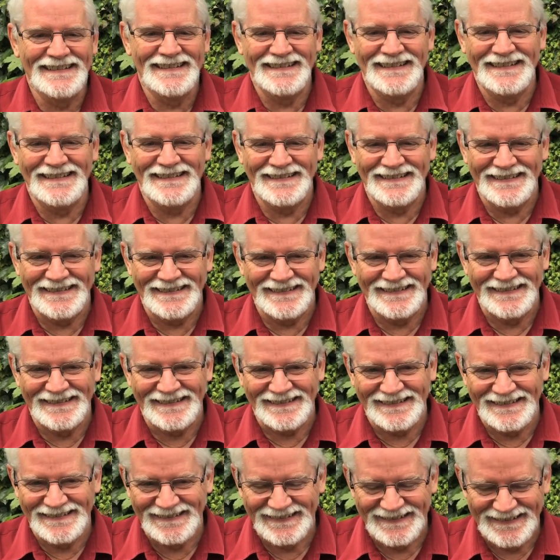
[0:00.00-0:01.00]

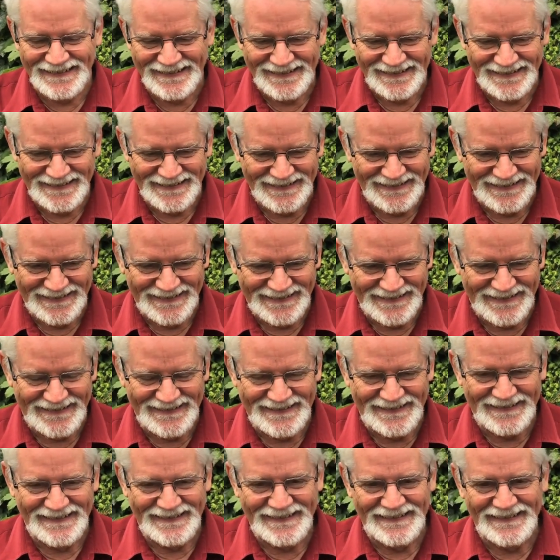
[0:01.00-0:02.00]

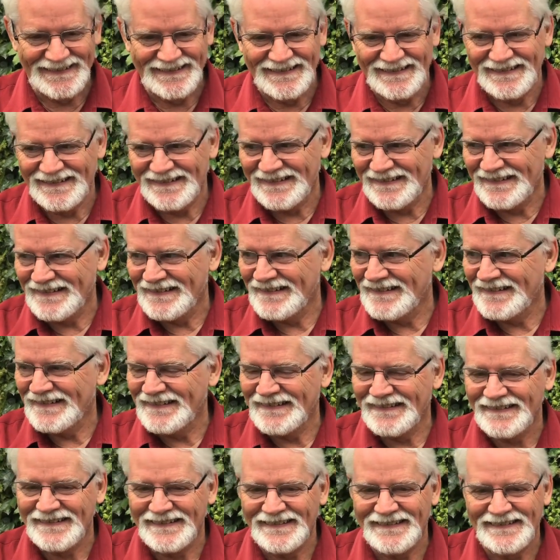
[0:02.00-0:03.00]

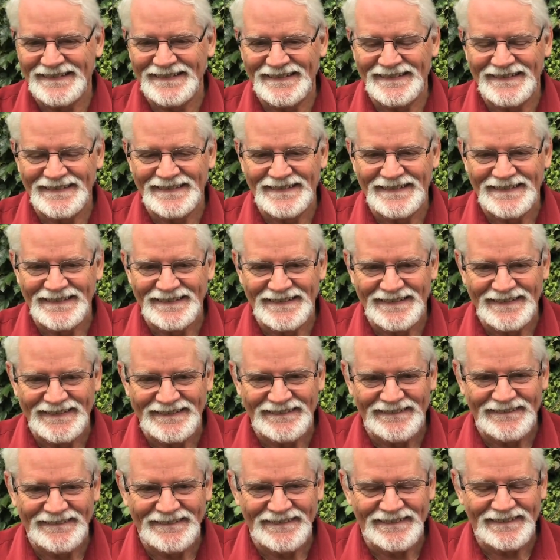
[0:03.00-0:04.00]

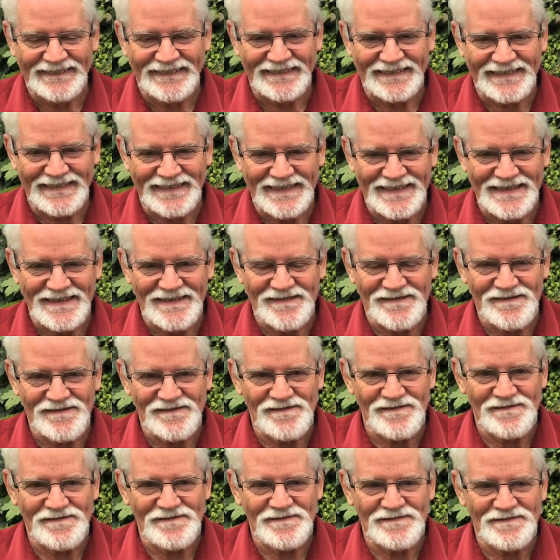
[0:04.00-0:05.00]

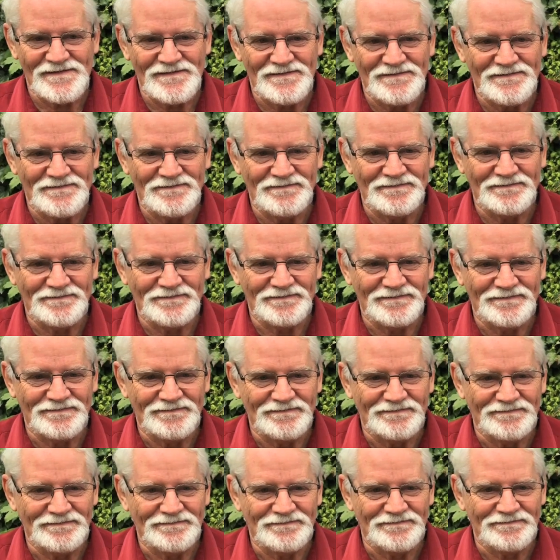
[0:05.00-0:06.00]

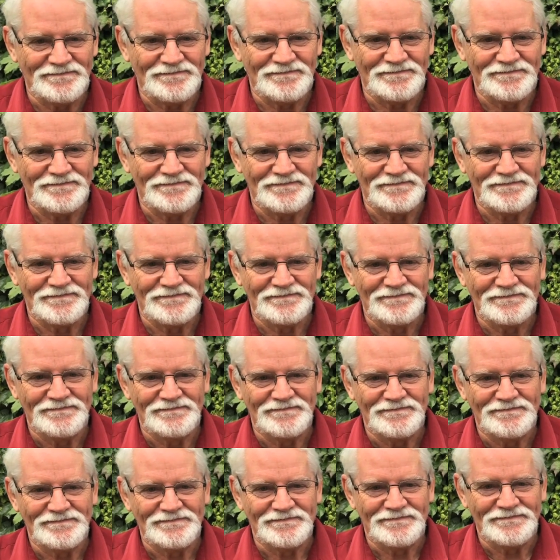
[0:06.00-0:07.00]

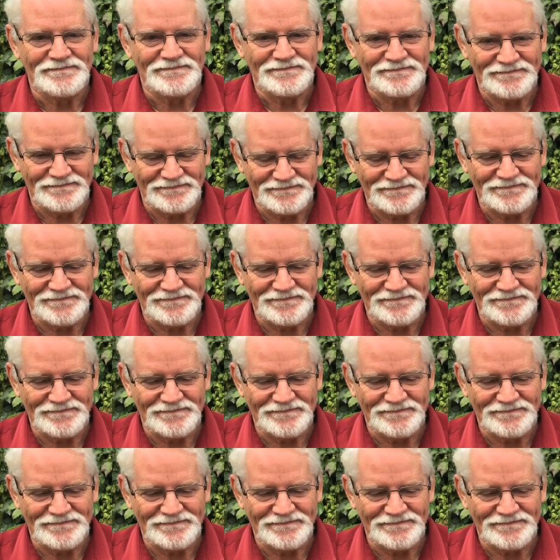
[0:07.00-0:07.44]
[no speech]